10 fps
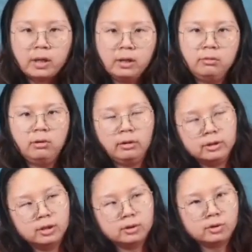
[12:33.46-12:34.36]

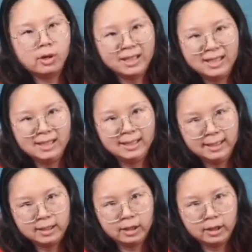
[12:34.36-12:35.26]
around 20
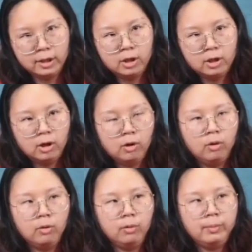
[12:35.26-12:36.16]
liter
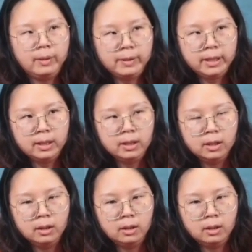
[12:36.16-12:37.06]
or maybe
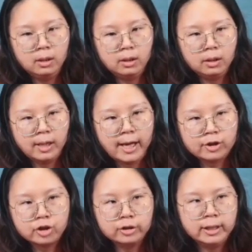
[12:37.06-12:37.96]
uh,
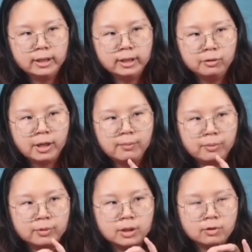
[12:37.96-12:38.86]
actually you can
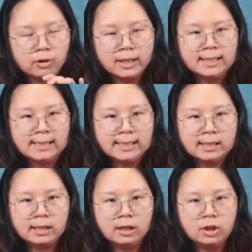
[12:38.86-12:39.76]
put 20
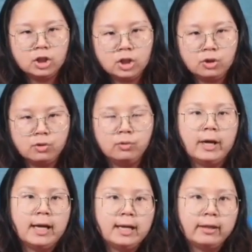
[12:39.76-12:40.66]
liter to
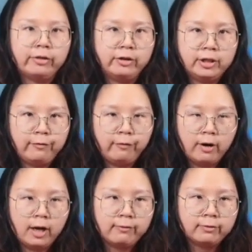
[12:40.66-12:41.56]

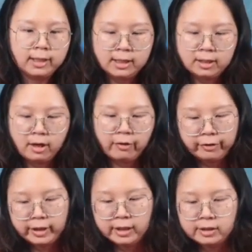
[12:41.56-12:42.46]
35 liter
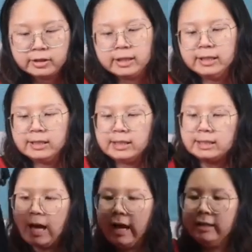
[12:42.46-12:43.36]
things
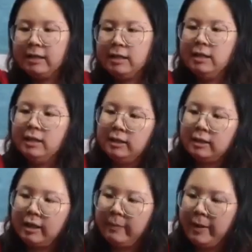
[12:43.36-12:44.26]
inside. The
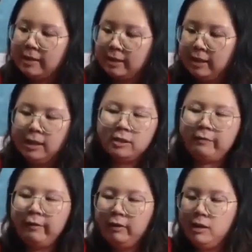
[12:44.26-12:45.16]
capacity is
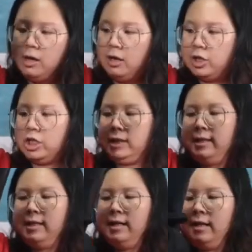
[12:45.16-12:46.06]
very large.
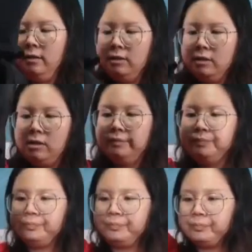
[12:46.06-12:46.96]
And uh,
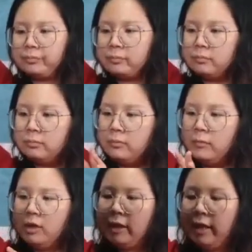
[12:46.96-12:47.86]

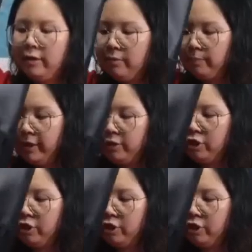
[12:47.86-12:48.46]
can please